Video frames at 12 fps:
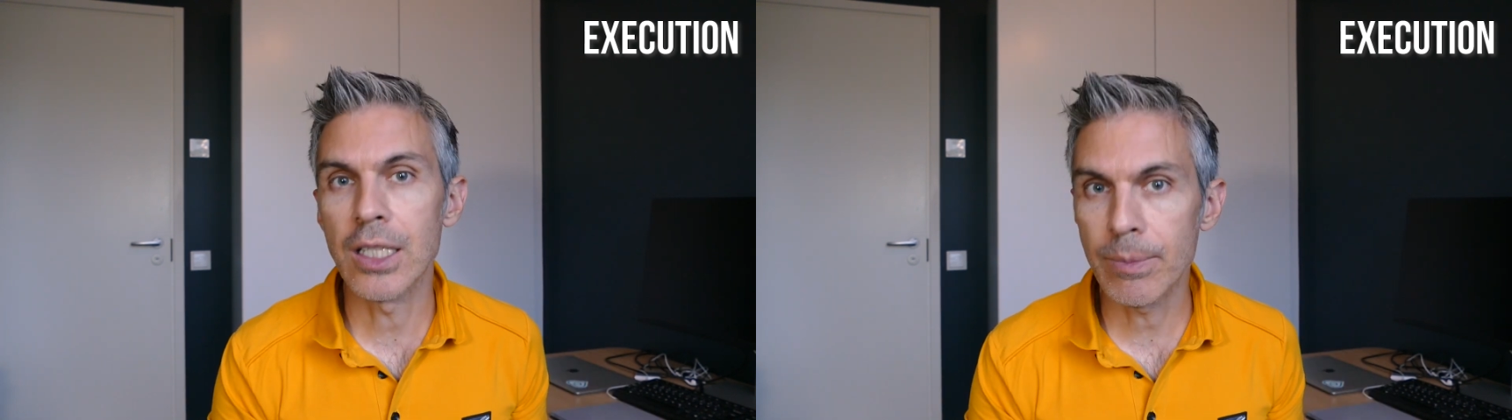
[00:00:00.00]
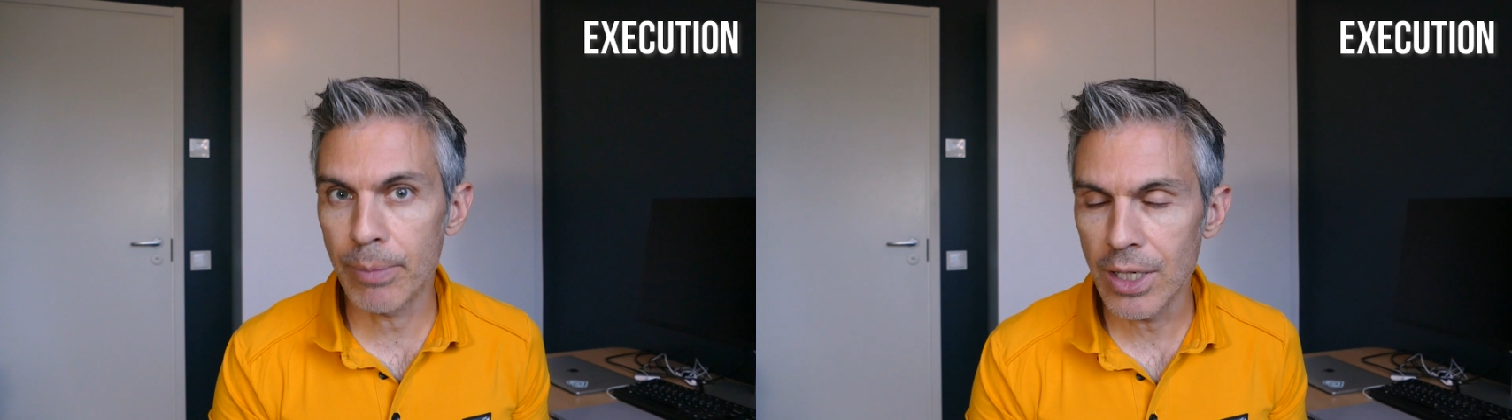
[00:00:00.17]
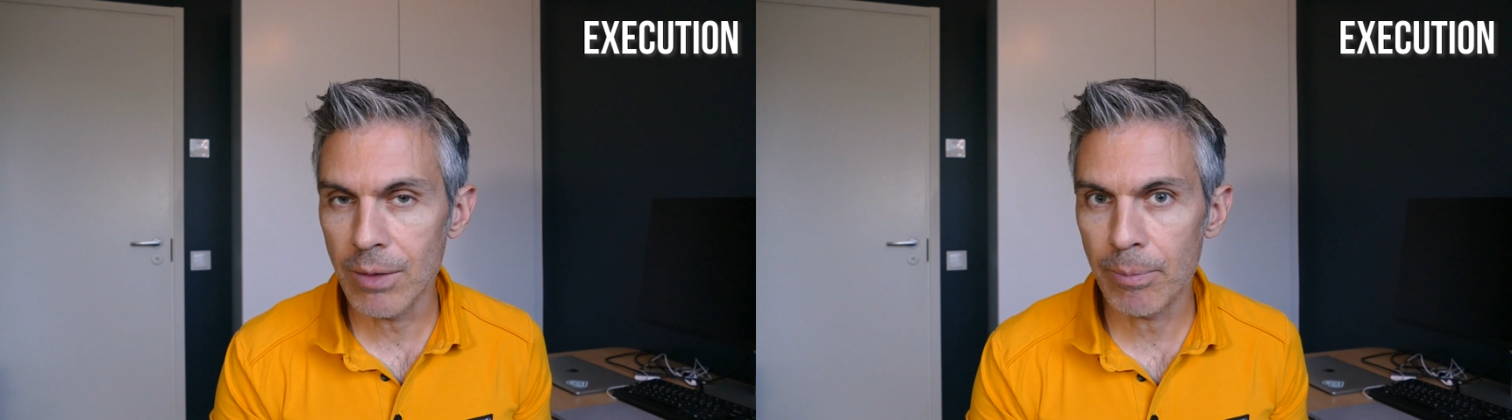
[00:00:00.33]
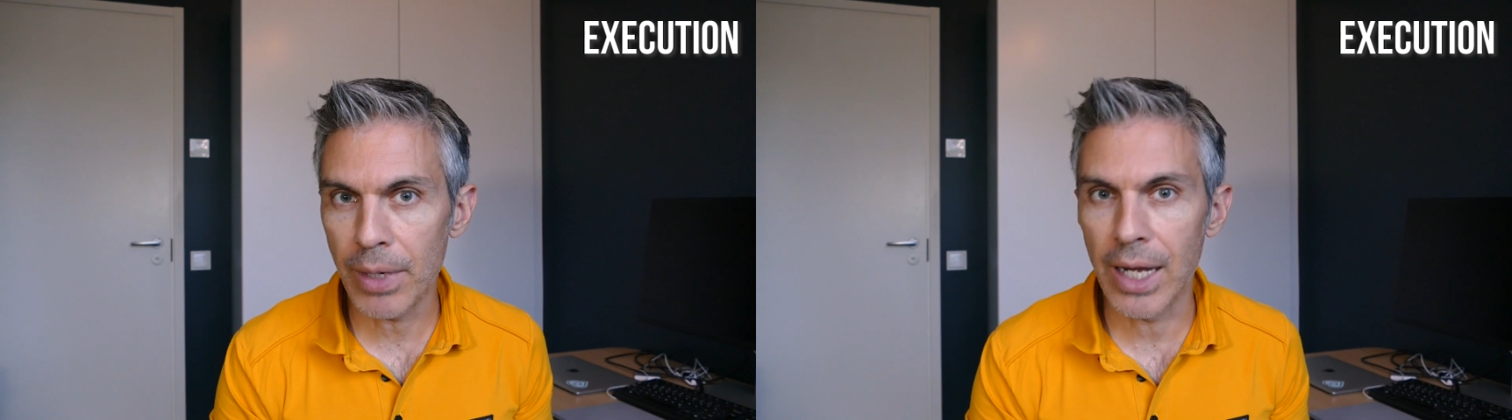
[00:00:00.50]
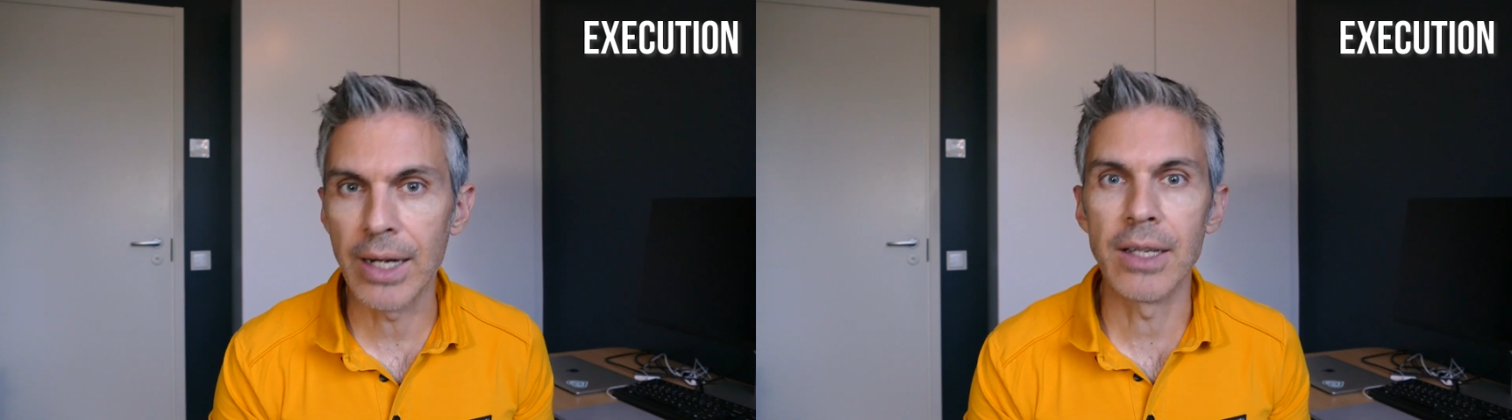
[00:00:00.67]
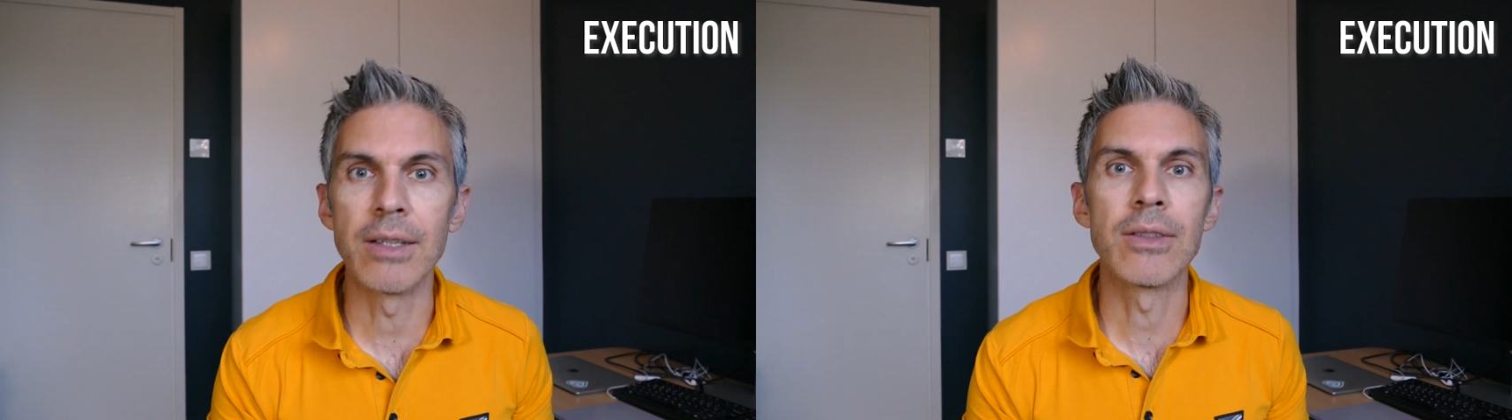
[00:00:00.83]
sprint
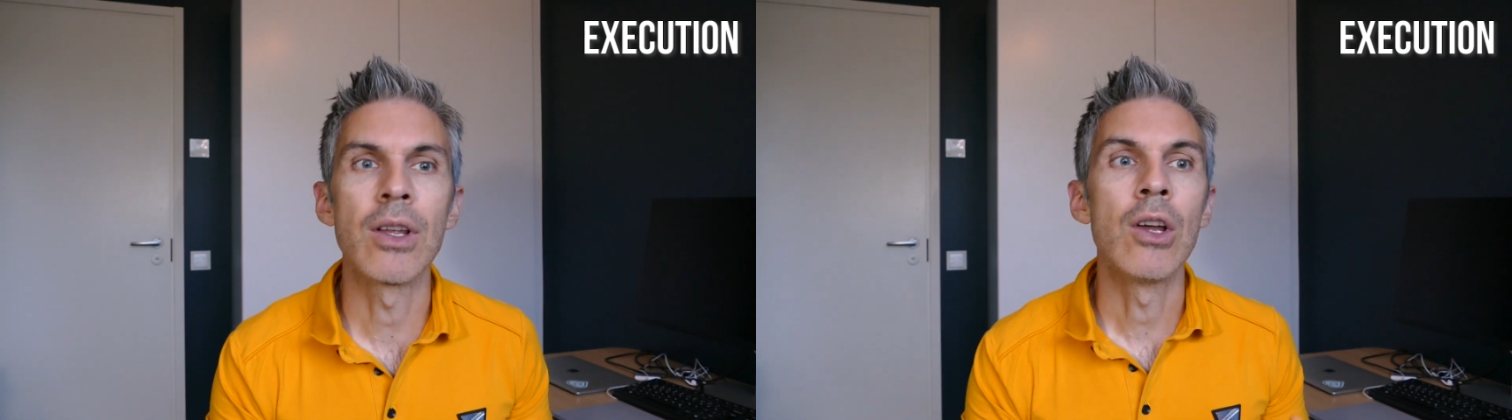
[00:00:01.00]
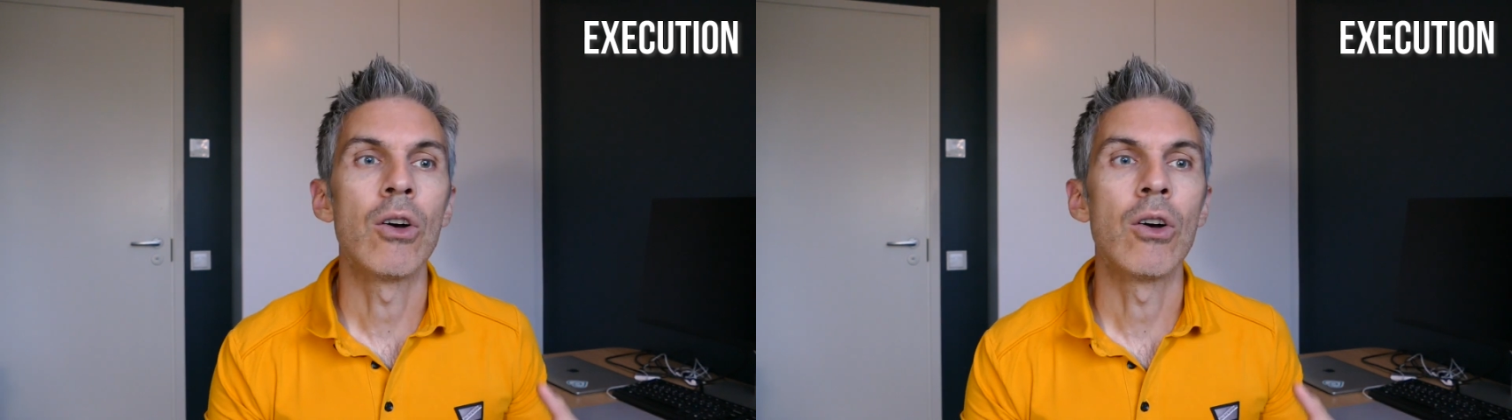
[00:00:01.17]
plannings